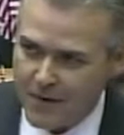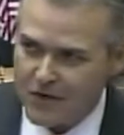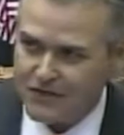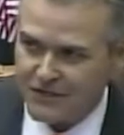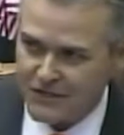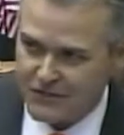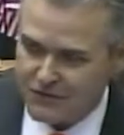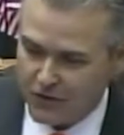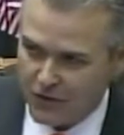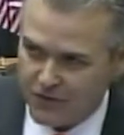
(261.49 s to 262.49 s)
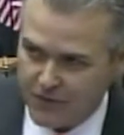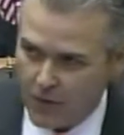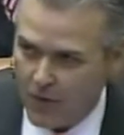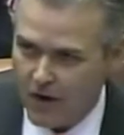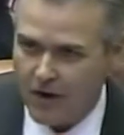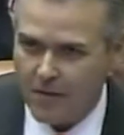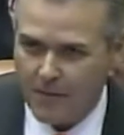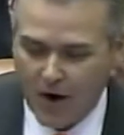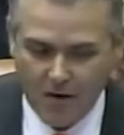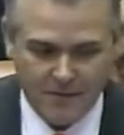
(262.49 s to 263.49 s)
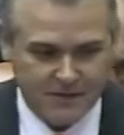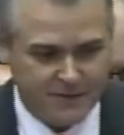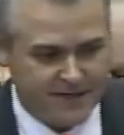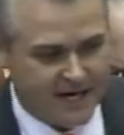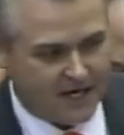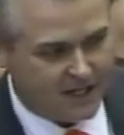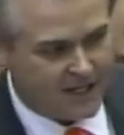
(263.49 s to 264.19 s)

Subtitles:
person controlled 4 apartments, but yet a